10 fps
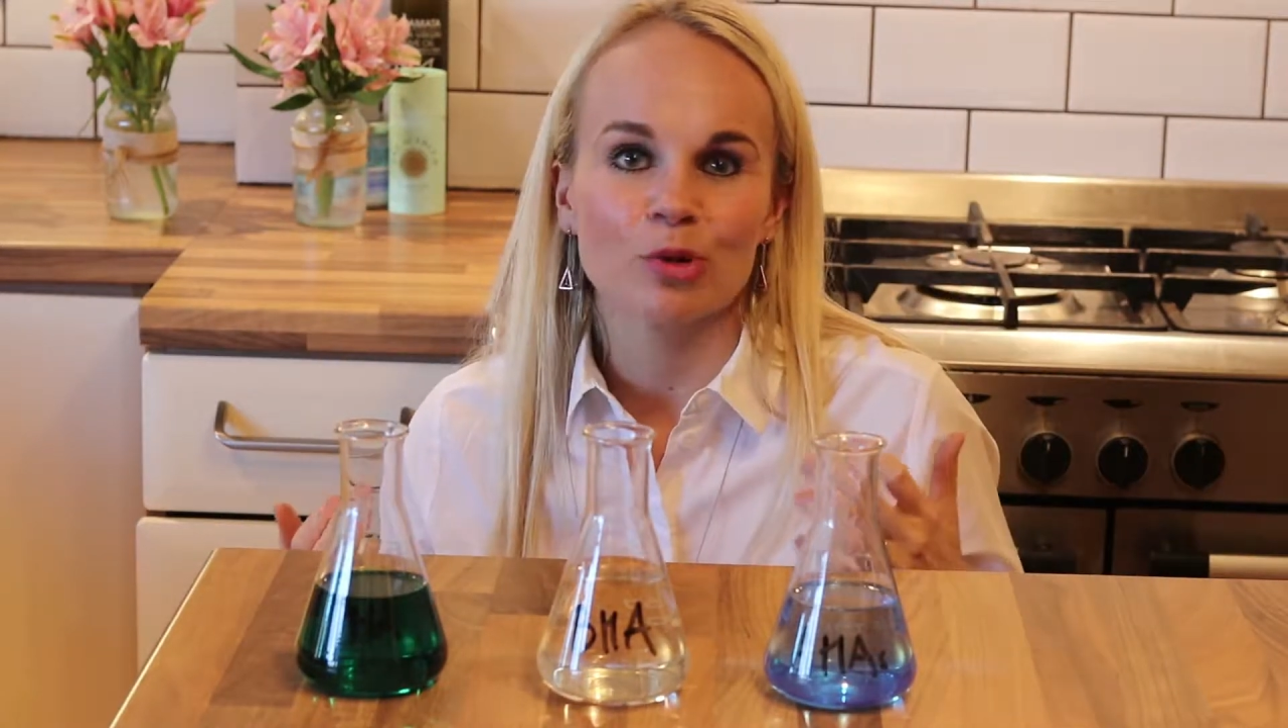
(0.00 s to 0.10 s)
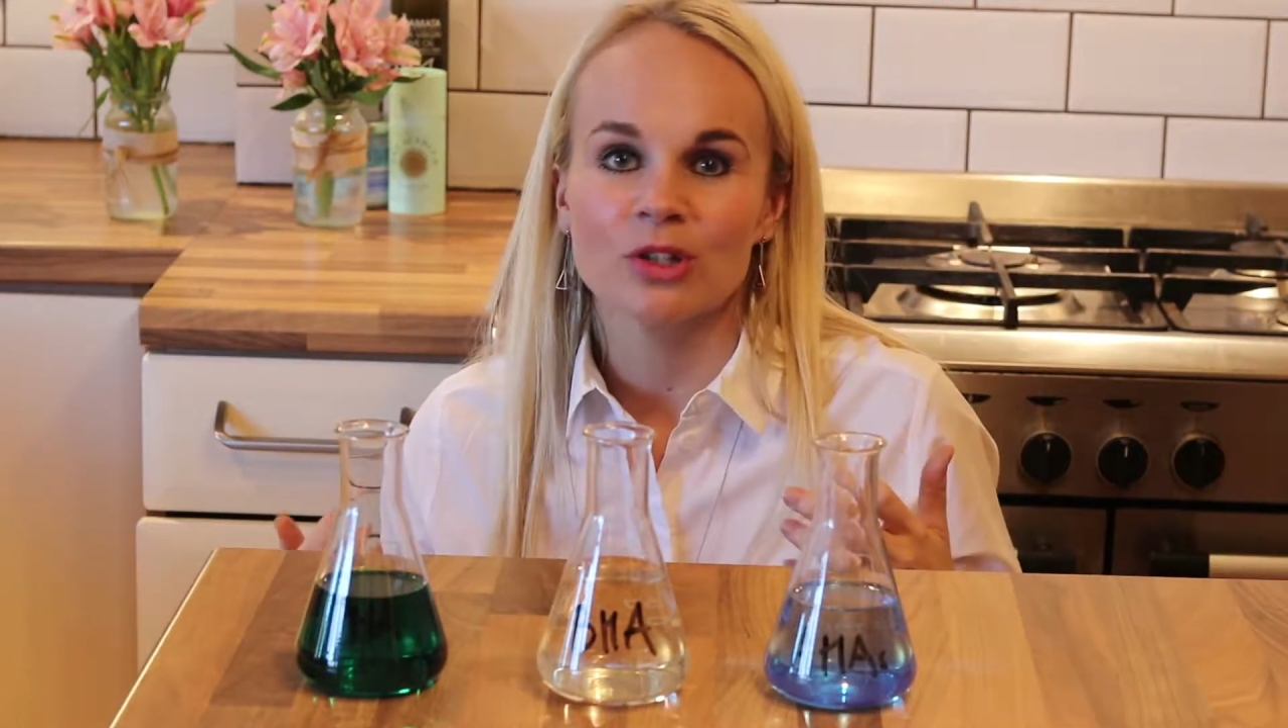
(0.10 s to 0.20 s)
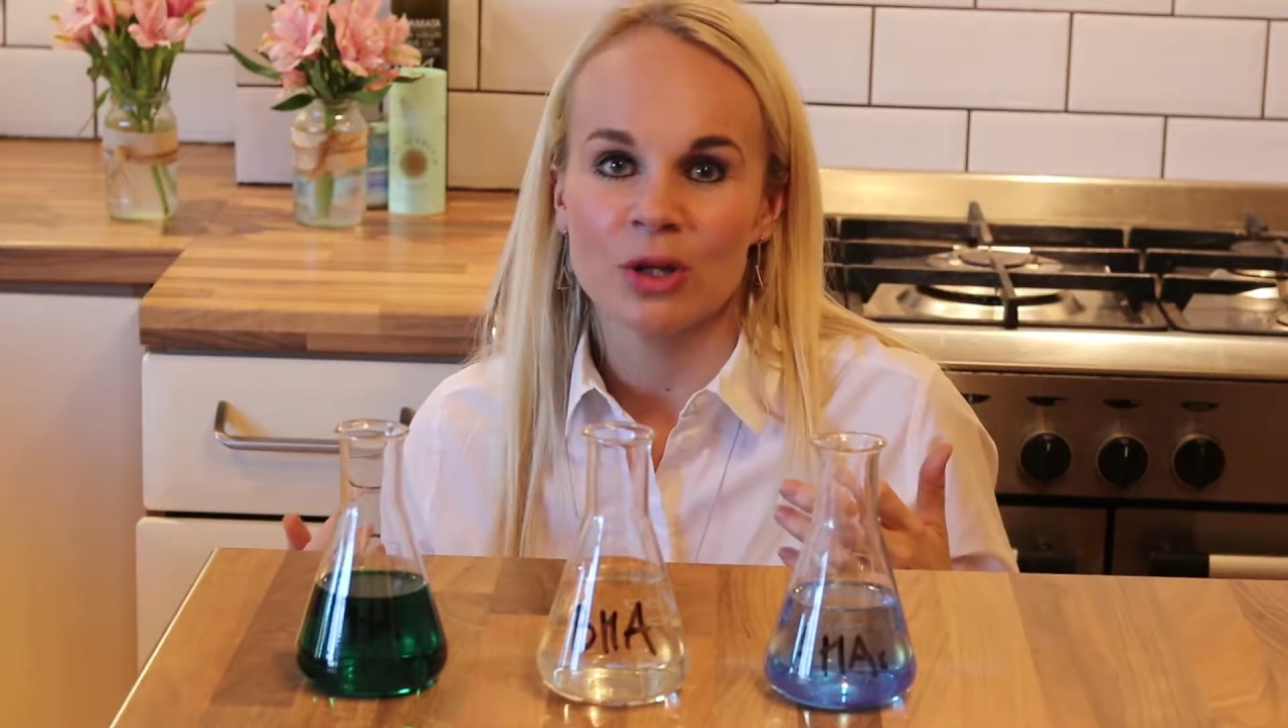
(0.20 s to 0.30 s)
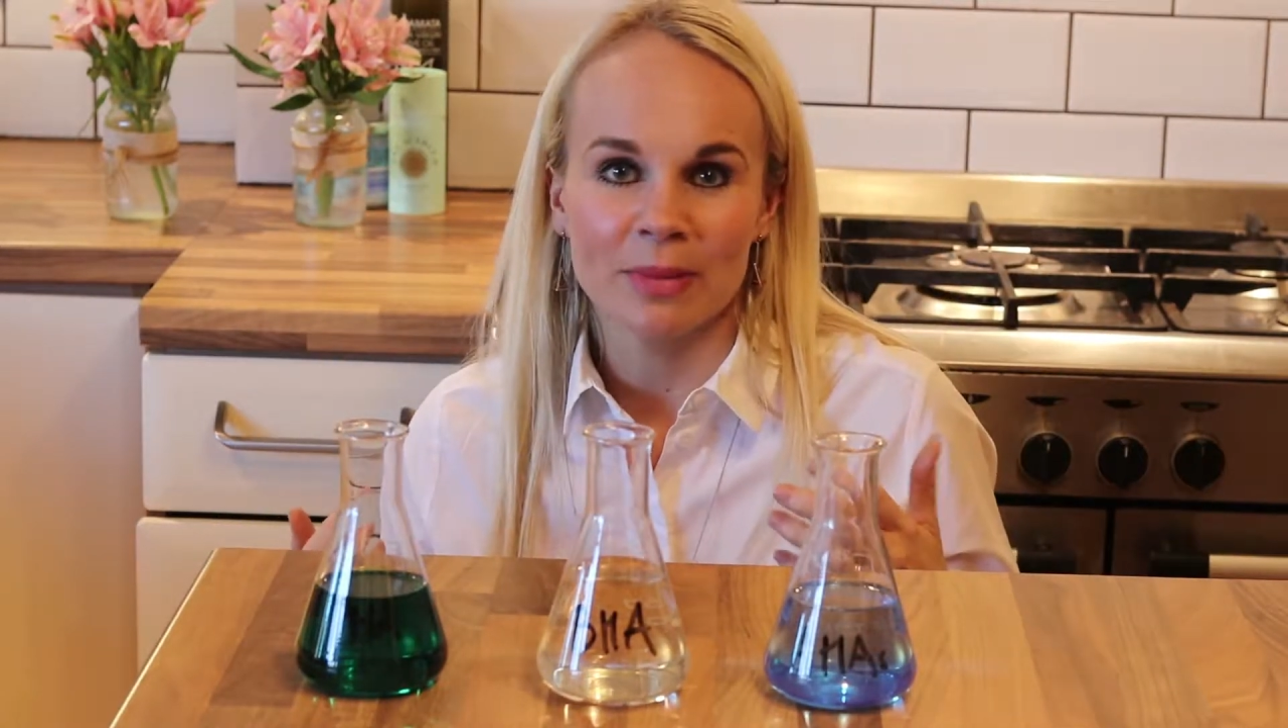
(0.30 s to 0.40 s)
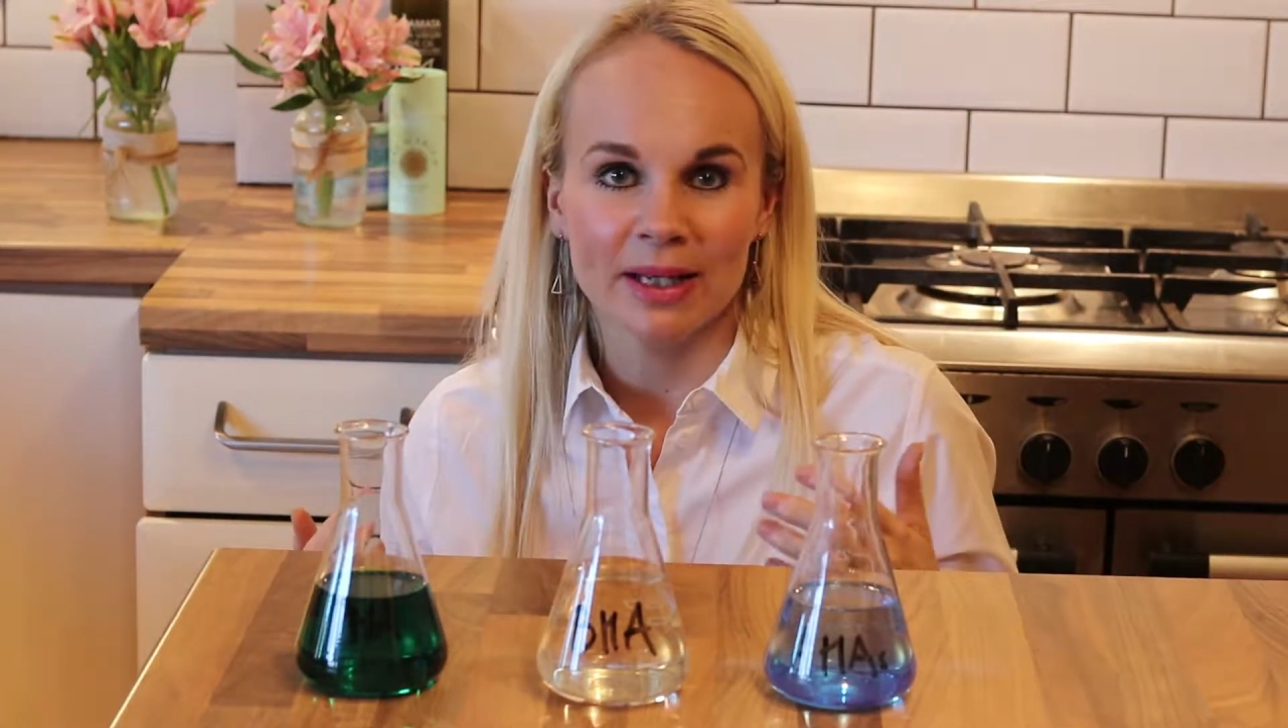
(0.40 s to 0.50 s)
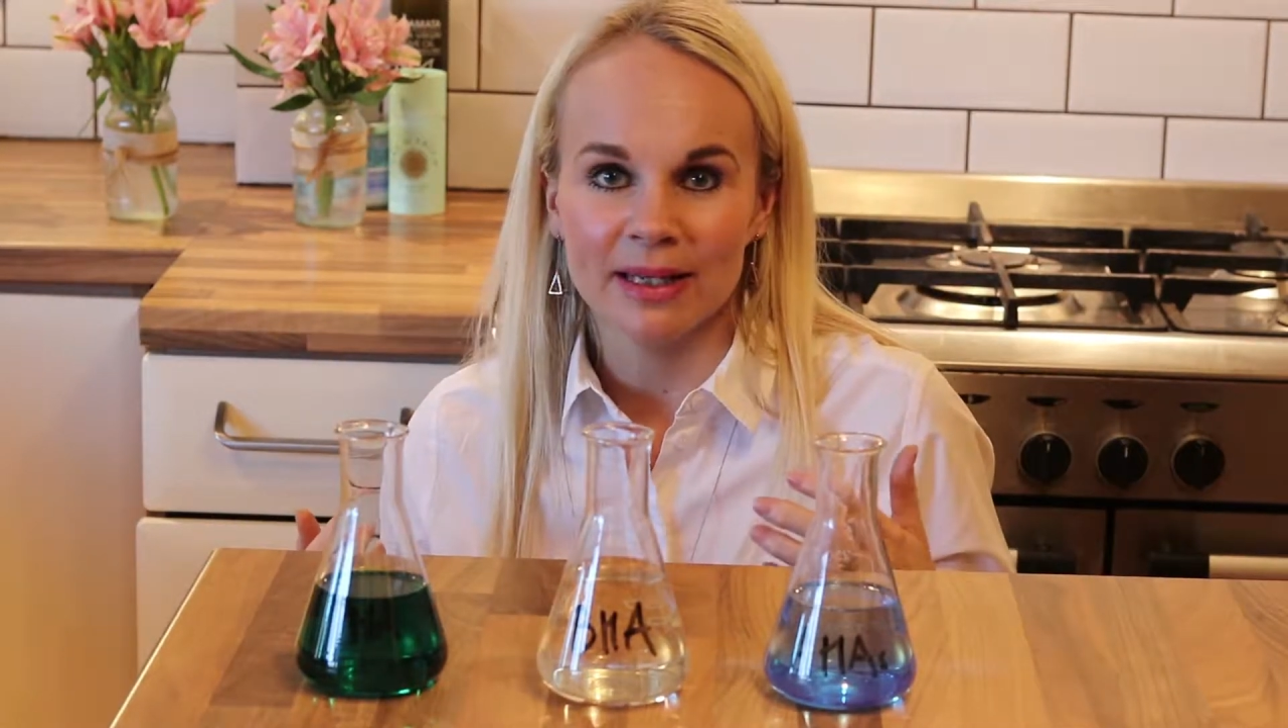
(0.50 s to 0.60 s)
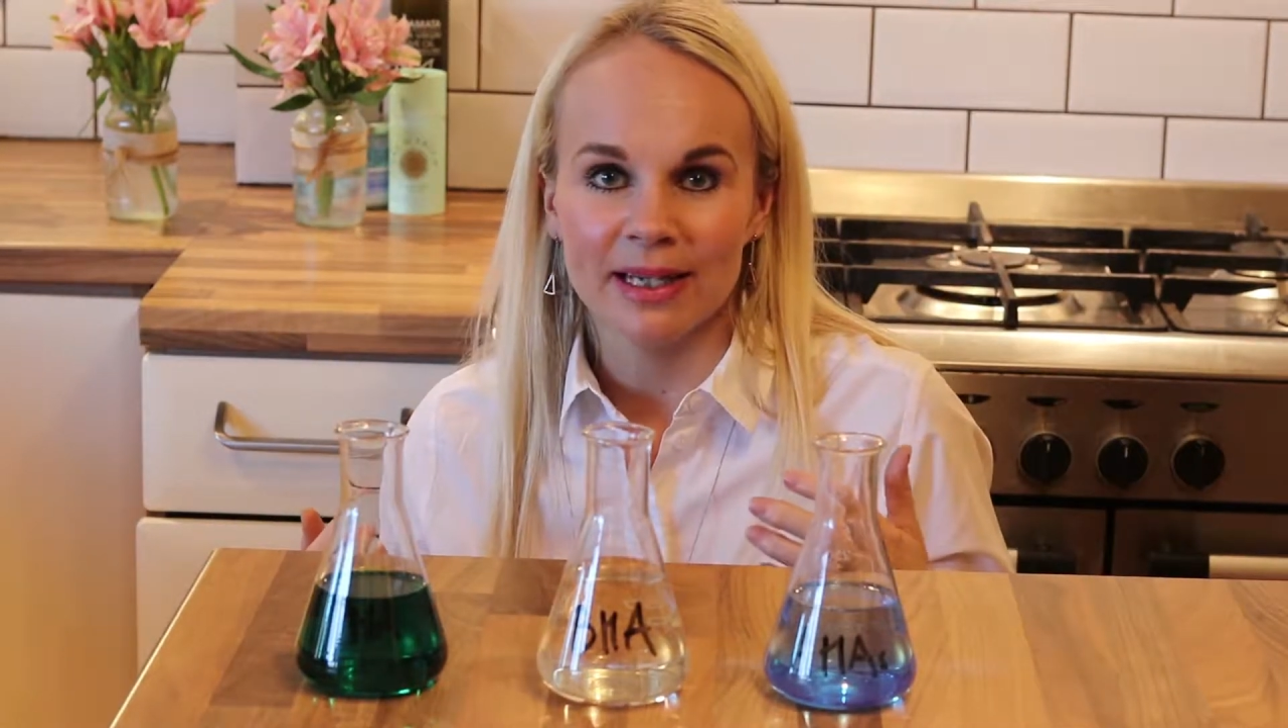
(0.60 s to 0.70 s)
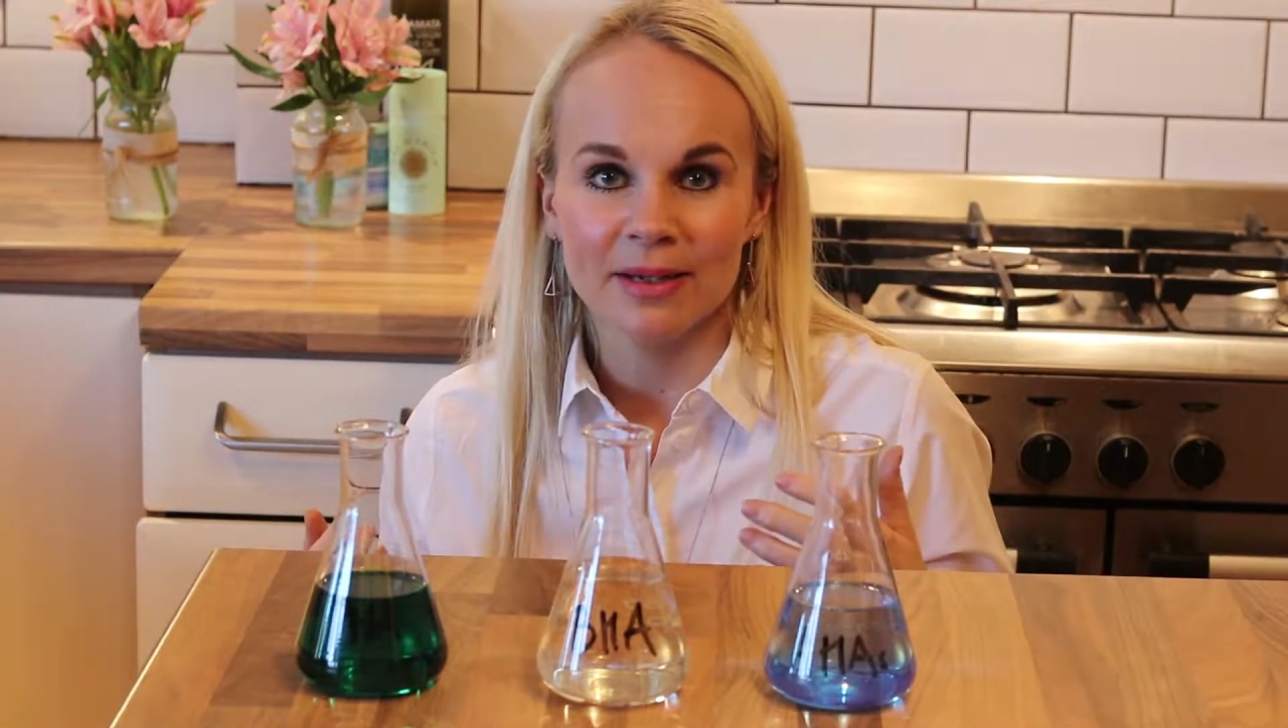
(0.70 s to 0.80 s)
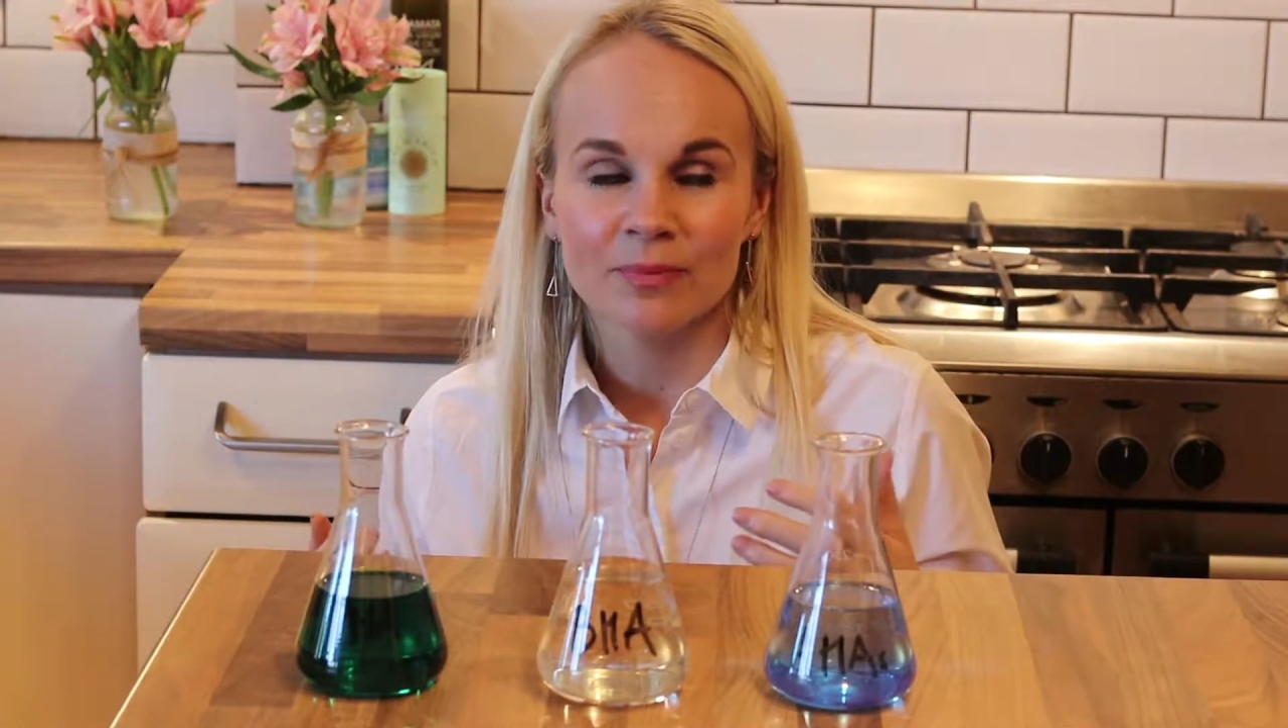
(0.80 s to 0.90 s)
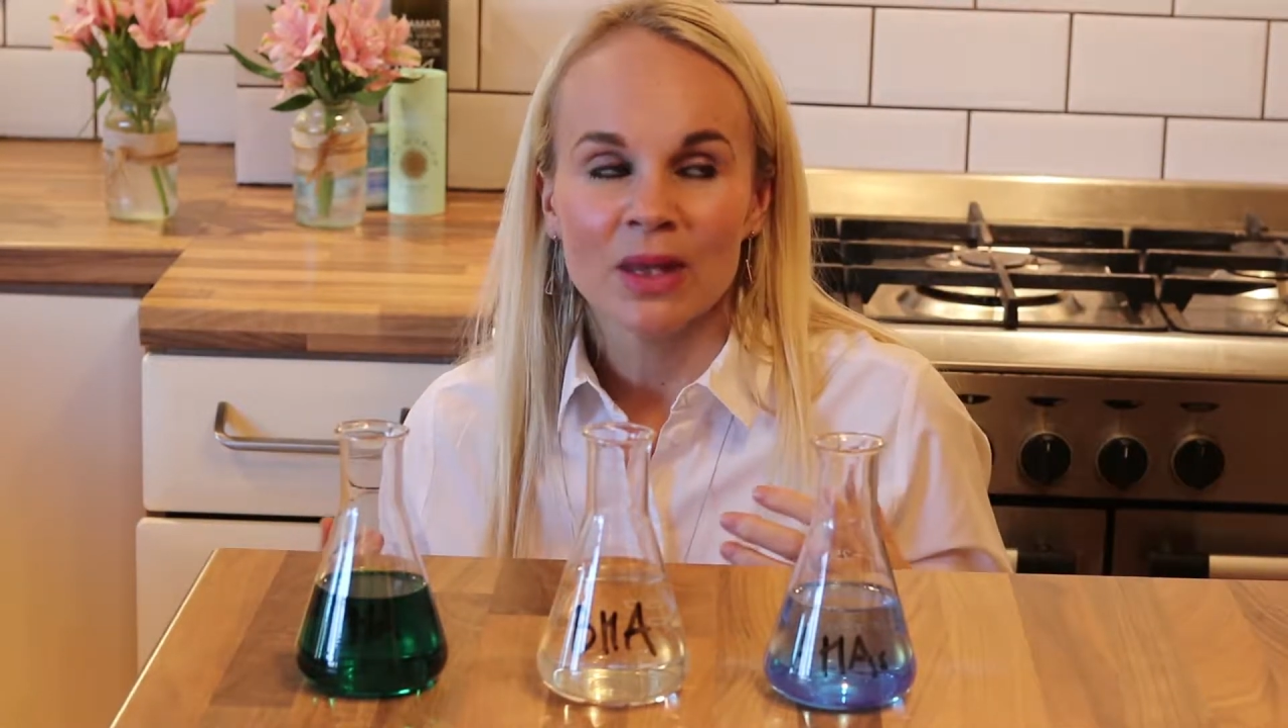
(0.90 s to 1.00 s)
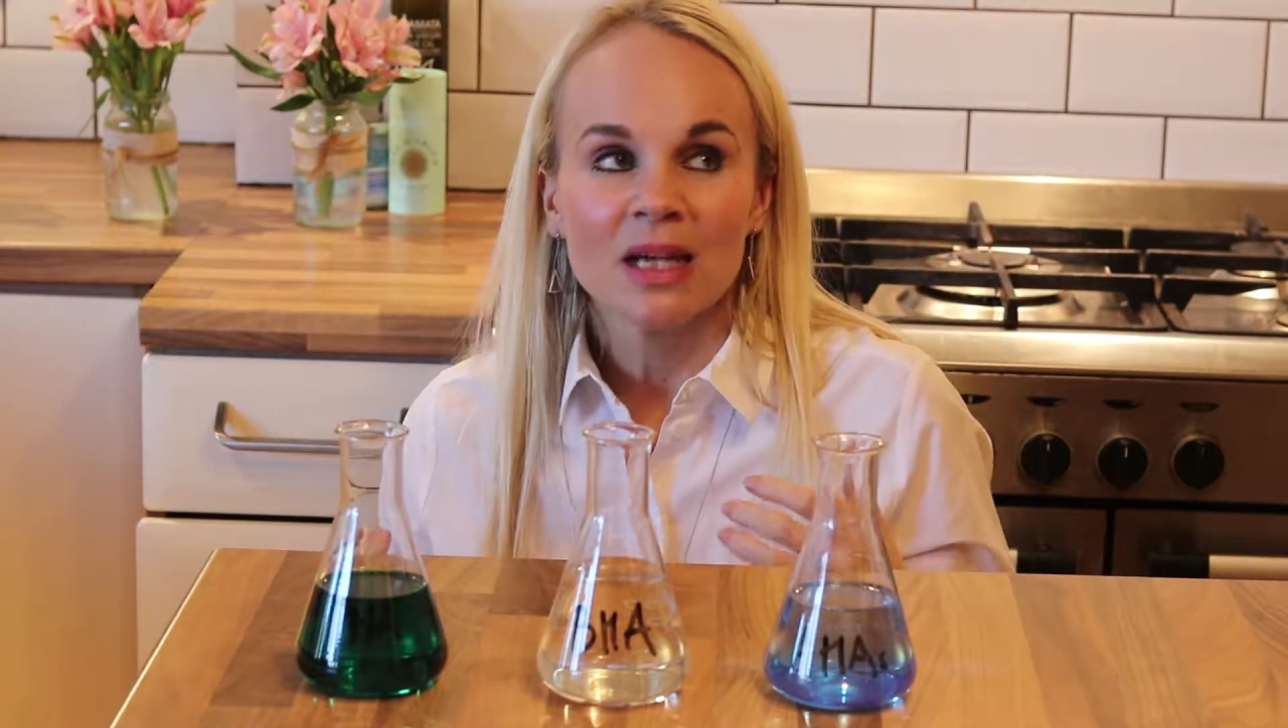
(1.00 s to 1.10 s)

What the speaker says: predominantly.